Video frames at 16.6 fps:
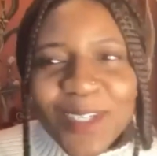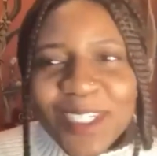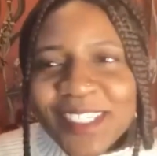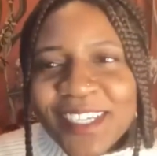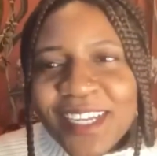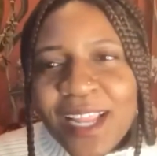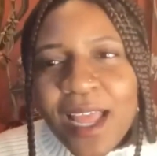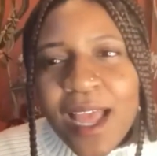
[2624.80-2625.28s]

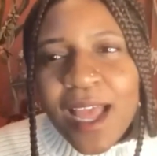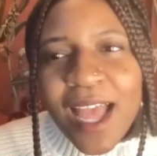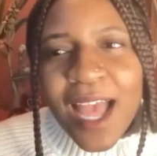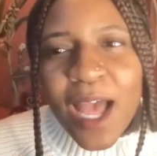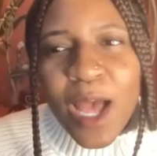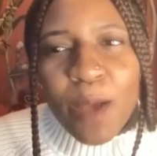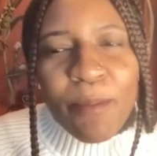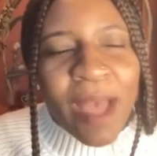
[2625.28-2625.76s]
question.
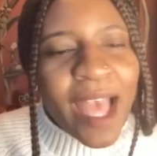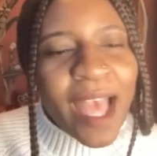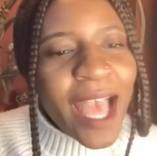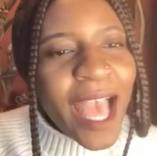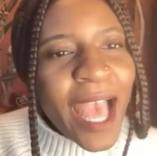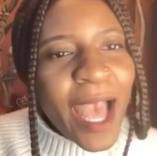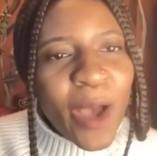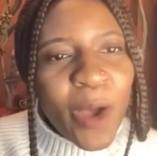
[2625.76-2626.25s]

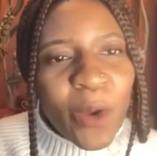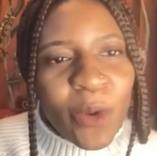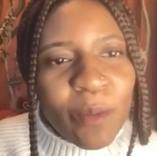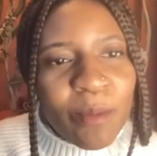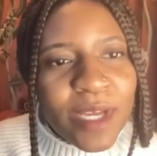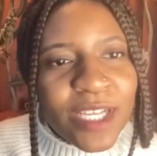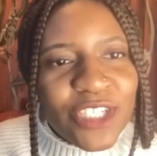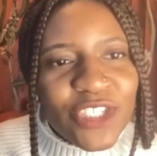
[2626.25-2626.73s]
How
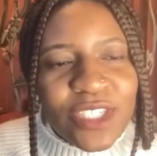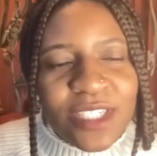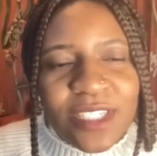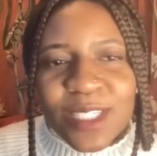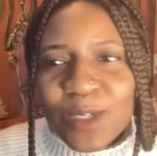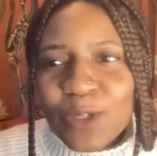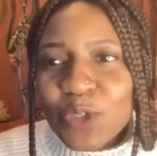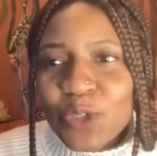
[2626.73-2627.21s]
much
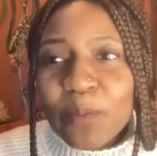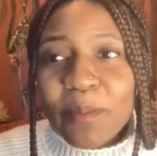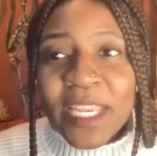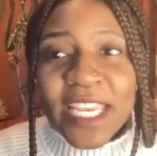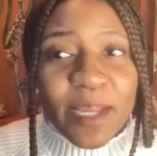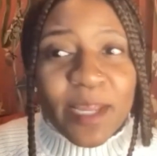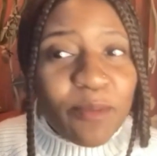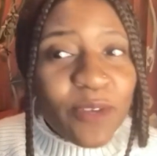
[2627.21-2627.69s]
does social
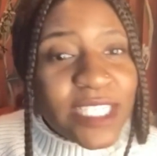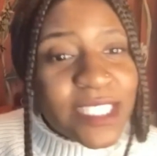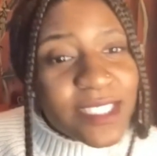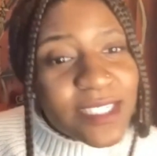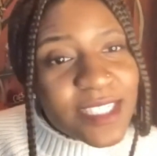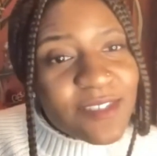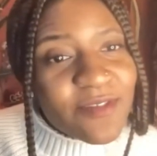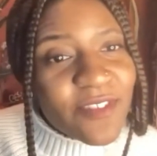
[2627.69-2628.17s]
media
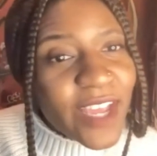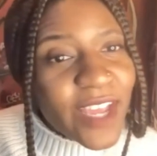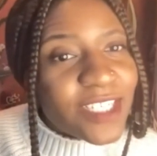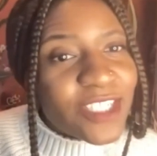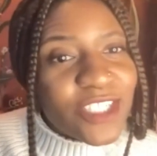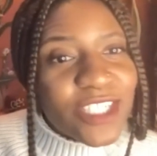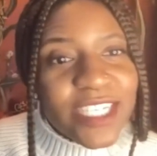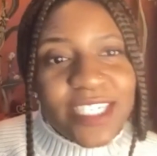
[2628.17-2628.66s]
presence
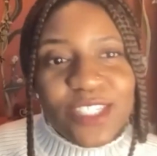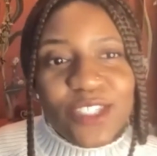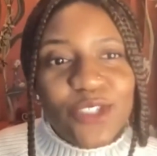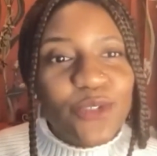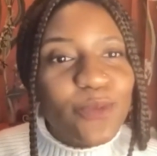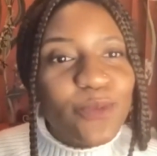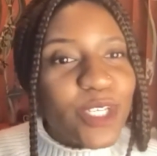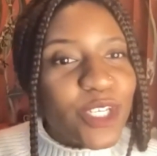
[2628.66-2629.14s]
factor
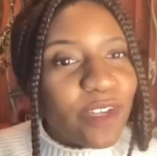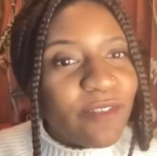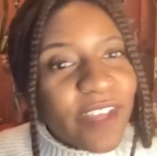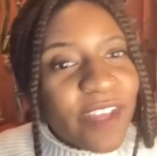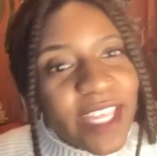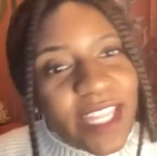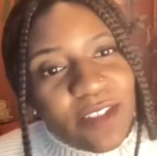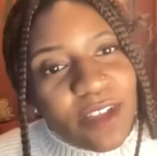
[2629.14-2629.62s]
into when you're
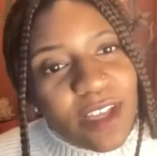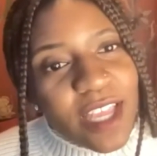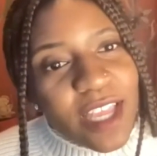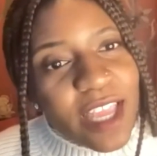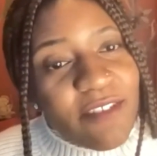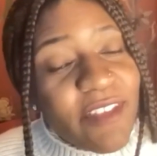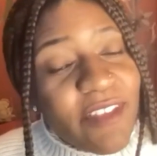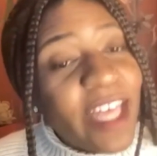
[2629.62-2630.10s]

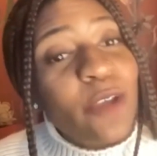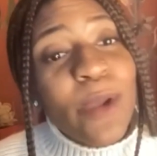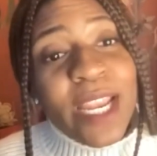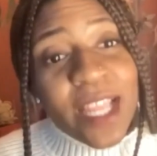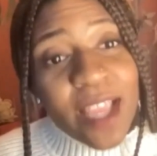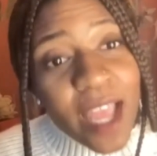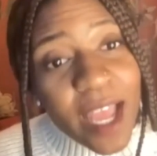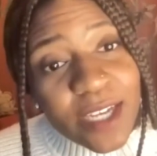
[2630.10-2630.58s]

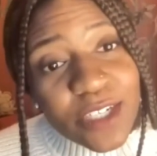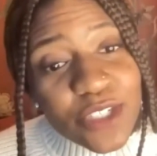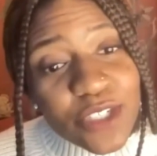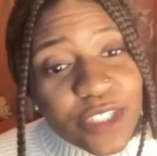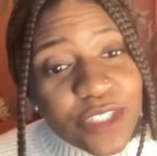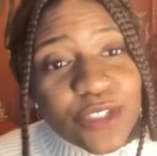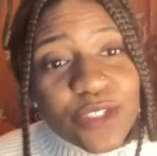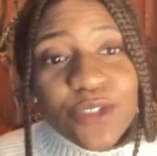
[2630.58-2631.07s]
evaluating
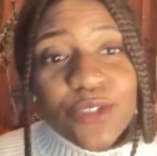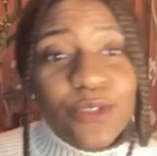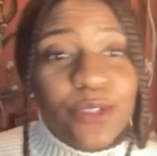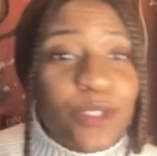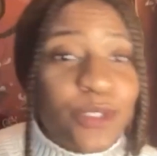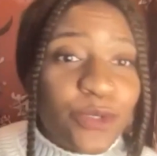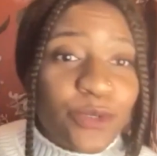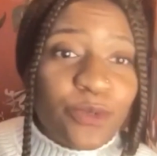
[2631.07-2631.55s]
actors? Do
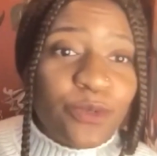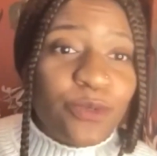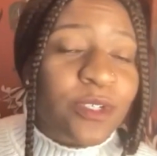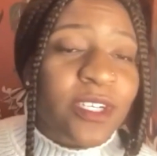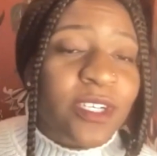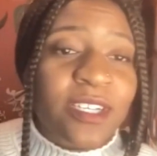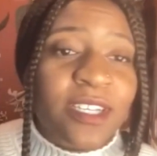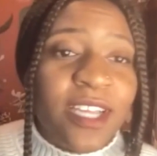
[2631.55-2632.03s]

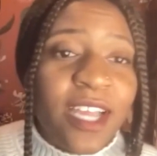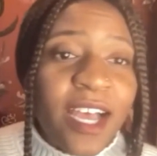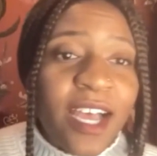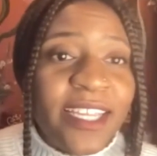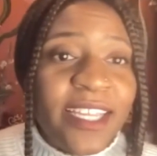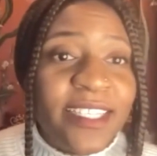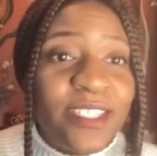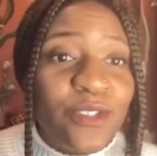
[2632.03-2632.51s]
you
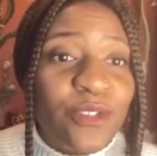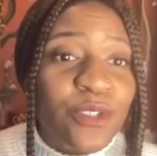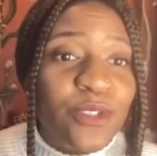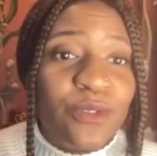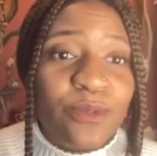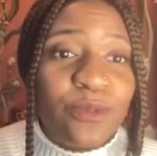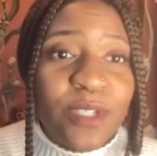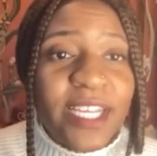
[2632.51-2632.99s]

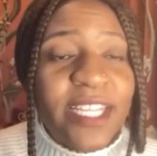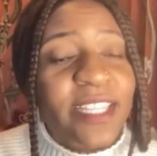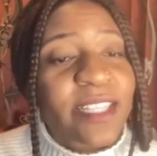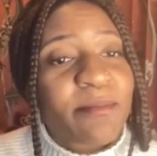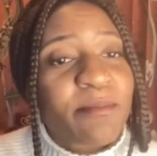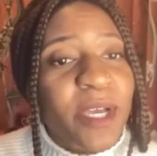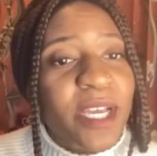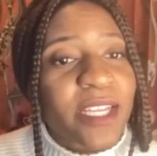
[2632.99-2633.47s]
look at
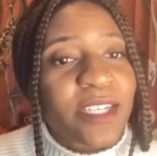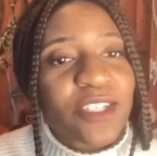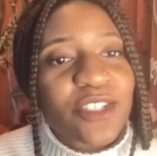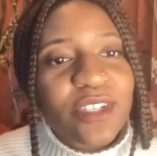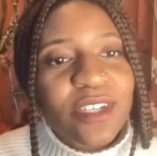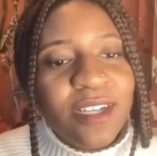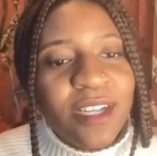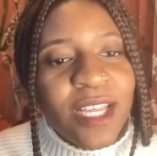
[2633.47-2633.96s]
them much,
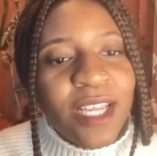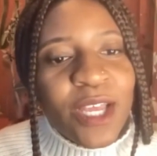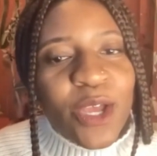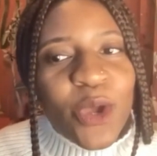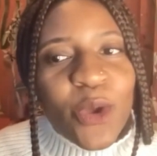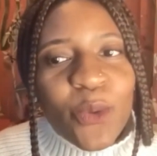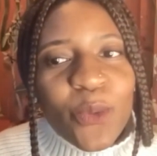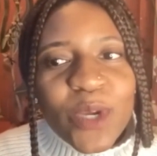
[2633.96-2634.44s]
or
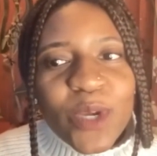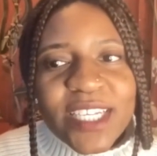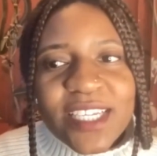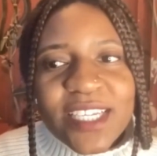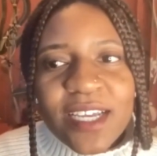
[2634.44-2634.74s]
what?